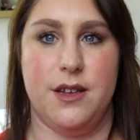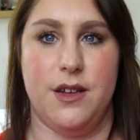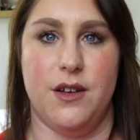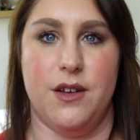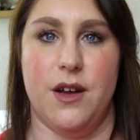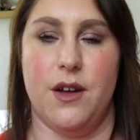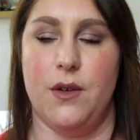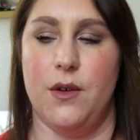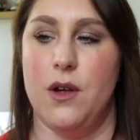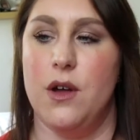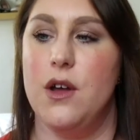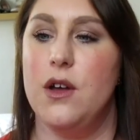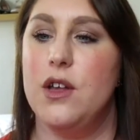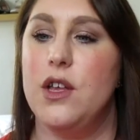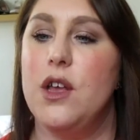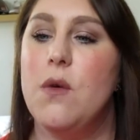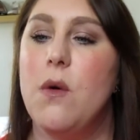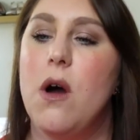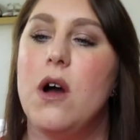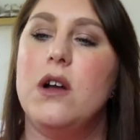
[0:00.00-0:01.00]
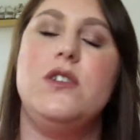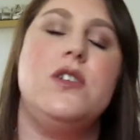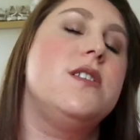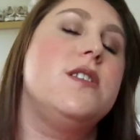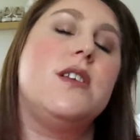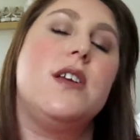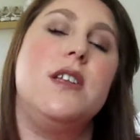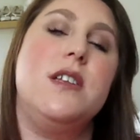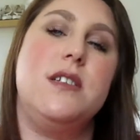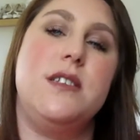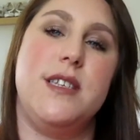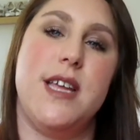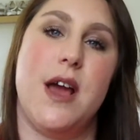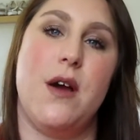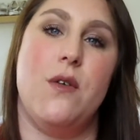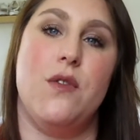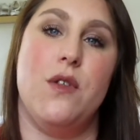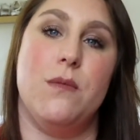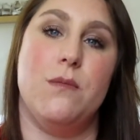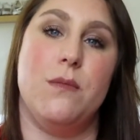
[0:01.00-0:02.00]
you know, you are just going to
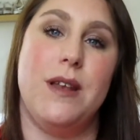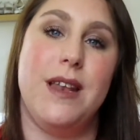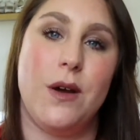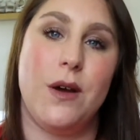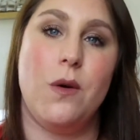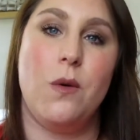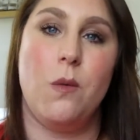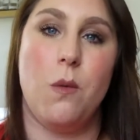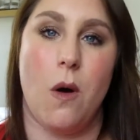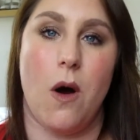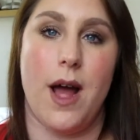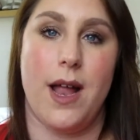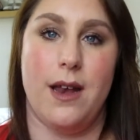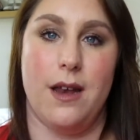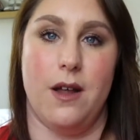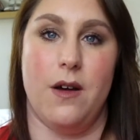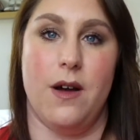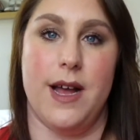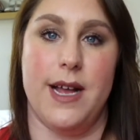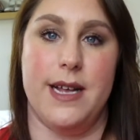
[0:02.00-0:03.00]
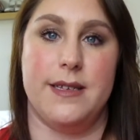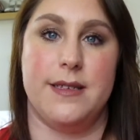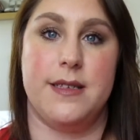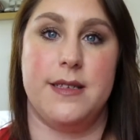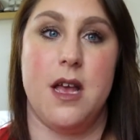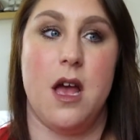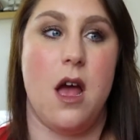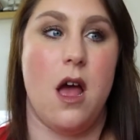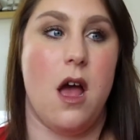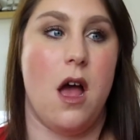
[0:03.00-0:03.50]
tell them little white lies